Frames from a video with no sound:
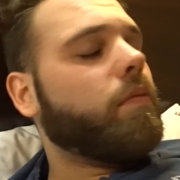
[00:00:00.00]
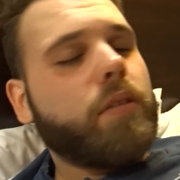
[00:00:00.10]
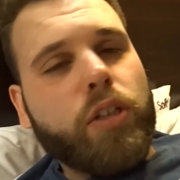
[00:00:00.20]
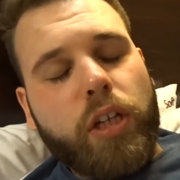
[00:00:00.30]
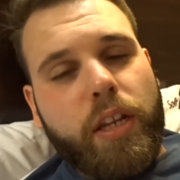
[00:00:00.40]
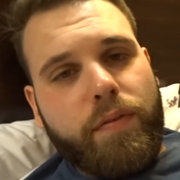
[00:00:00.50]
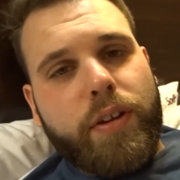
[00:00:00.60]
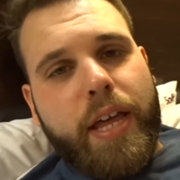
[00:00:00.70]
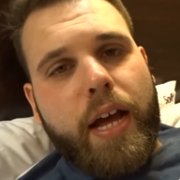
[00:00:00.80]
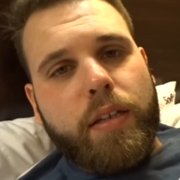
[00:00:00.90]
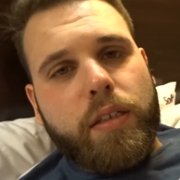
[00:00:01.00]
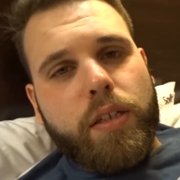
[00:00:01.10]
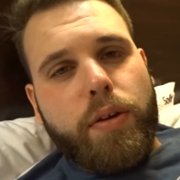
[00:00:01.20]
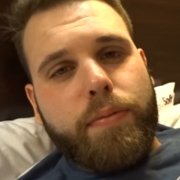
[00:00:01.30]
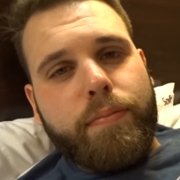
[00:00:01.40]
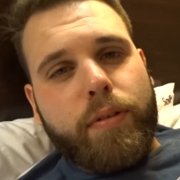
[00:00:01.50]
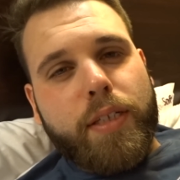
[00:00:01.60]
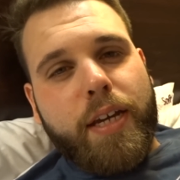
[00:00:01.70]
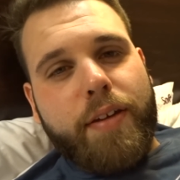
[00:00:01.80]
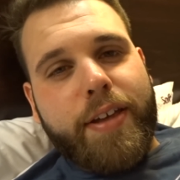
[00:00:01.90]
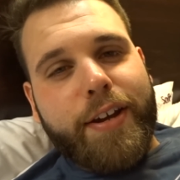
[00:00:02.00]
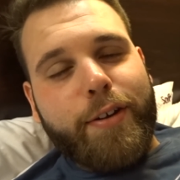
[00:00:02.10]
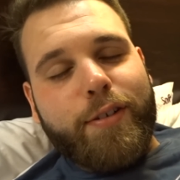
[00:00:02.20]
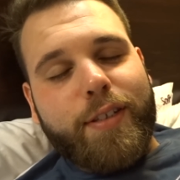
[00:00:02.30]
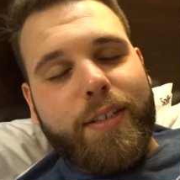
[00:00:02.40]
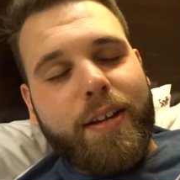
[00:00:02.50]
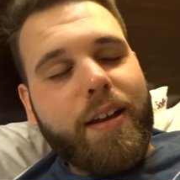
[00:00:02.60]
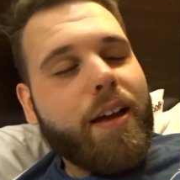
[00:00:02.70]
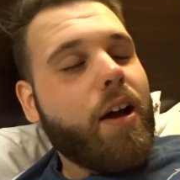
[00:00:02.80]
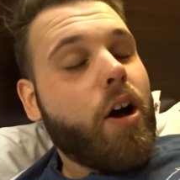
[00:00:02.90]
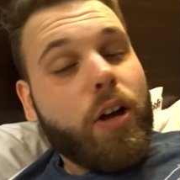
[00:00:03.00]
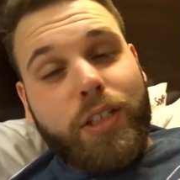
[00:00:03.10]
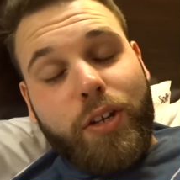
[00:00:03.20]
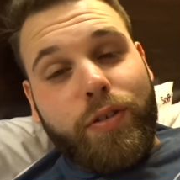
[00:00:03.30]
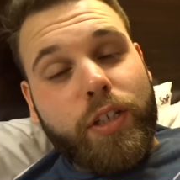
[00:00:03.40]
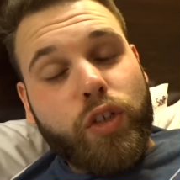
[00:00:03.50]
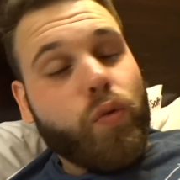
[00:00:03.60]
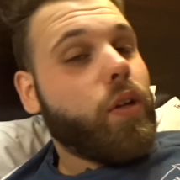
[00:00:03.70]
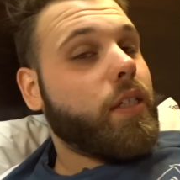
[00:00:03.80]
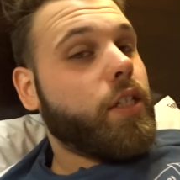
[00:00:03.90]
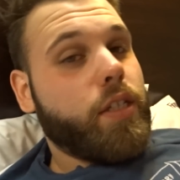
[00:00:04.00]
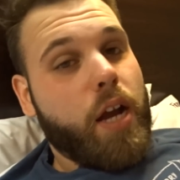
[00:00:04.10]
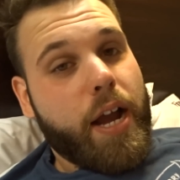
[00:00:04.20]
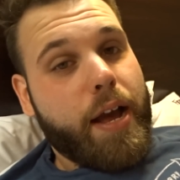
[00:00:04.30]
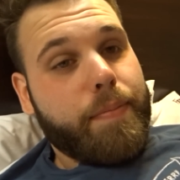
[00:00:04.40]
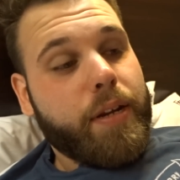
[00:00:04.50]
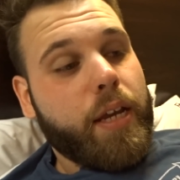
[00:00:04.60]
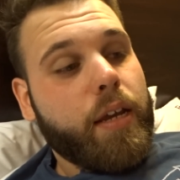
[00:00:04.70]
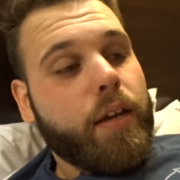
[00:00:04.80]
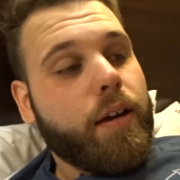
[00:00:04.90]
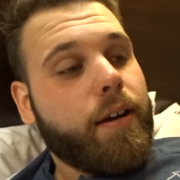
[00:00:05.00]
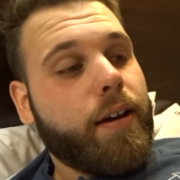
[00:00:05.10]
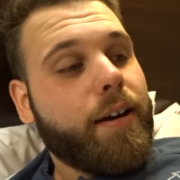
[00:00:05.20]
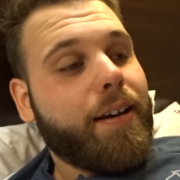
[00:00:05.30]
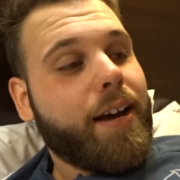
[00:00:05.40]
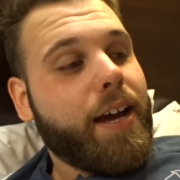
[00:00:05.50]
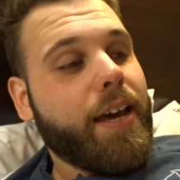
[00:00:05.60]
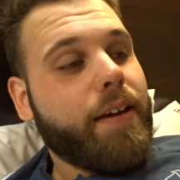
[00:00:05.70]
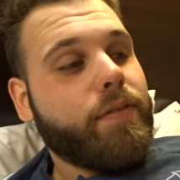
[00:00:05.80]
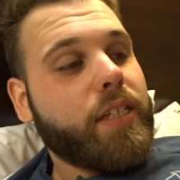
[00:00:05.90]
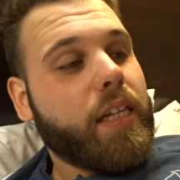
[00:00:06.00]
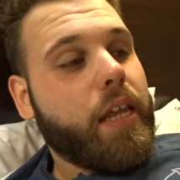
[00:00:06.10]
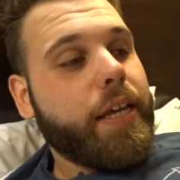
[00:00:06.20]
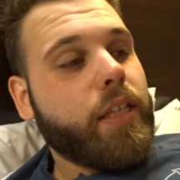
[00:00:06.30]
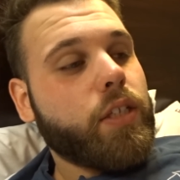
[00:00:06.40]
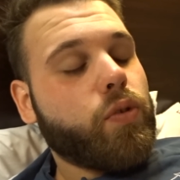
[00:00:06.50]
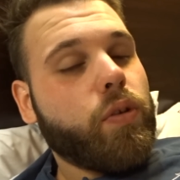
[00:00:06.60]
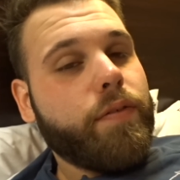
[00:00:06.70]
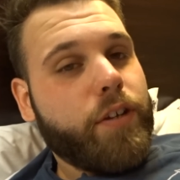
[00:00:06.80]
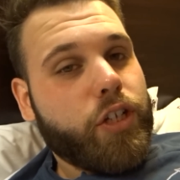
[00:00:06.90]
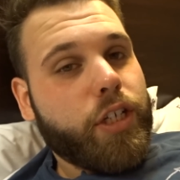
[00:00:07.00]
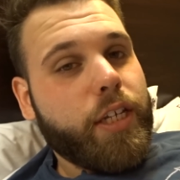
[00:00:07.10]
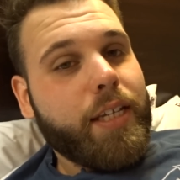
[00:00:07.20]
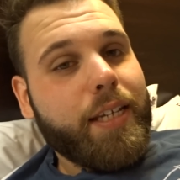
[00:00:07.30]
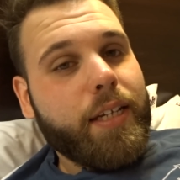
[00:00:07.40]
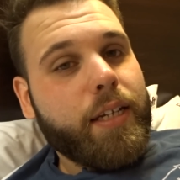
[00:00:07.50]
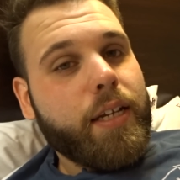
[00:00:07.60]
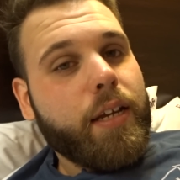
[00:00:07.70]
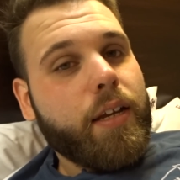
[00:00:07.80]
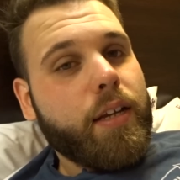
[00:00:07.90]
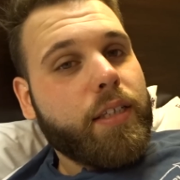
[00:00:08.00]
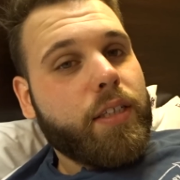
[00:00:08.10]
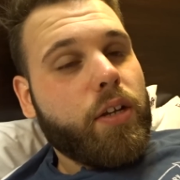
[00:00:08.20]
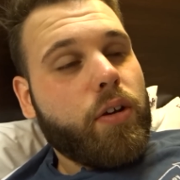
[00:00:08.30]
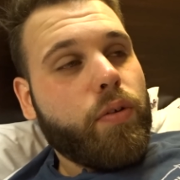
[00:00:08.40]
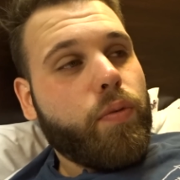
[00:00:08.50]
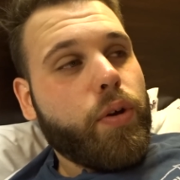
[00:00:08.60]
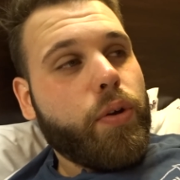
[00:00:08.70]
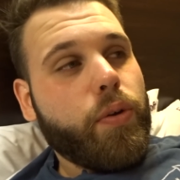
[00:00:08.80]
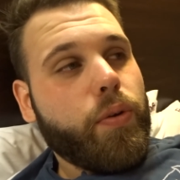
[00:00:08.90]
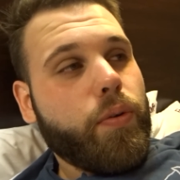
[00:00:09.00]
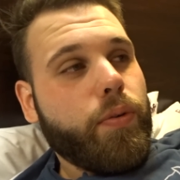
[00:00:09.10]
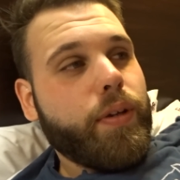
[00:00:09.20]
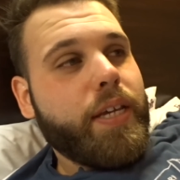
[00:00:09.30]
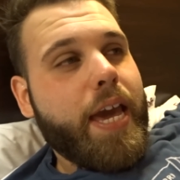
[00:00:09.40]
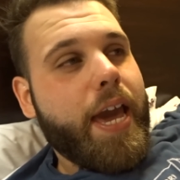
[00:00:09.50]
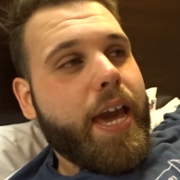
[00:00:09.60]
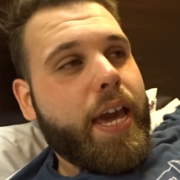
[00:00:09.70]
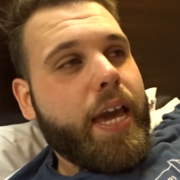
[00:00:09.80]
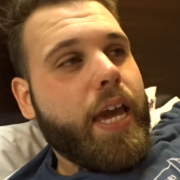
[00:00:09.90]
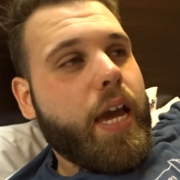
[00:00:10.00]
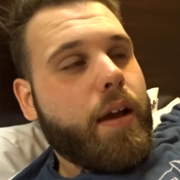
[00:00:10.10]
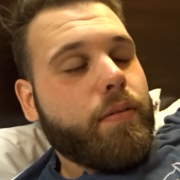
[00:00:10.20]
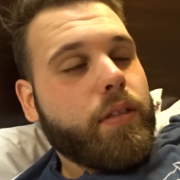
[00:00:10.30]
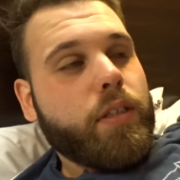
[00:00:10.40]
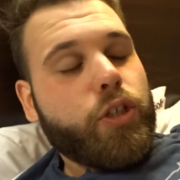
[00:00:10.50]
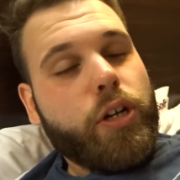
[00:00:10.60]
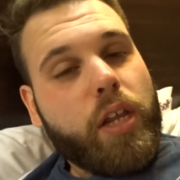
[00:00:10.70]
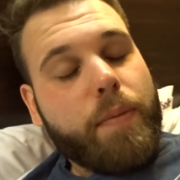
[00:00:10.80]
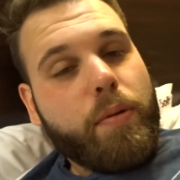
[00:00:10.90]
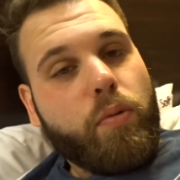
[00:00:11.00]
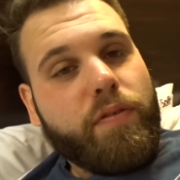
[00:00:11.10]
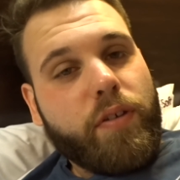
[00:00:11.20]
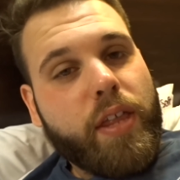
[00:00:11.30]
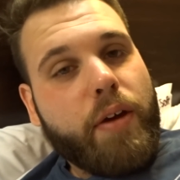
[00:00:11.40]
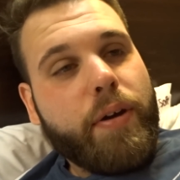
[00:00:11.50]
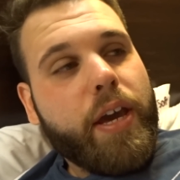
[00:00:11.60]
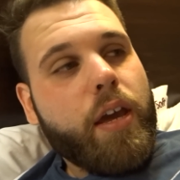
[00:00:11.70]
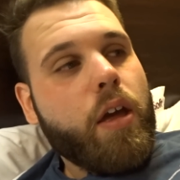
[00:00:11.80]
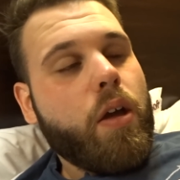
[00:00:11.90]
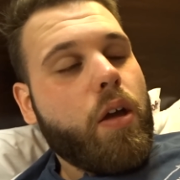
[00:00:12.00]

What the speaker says: I'm still looking for that, so we'll see how that goes. Also, the school is not happening. I have declined the school officially, so woohoo, yay. I'm sure a lot of people will feel that way.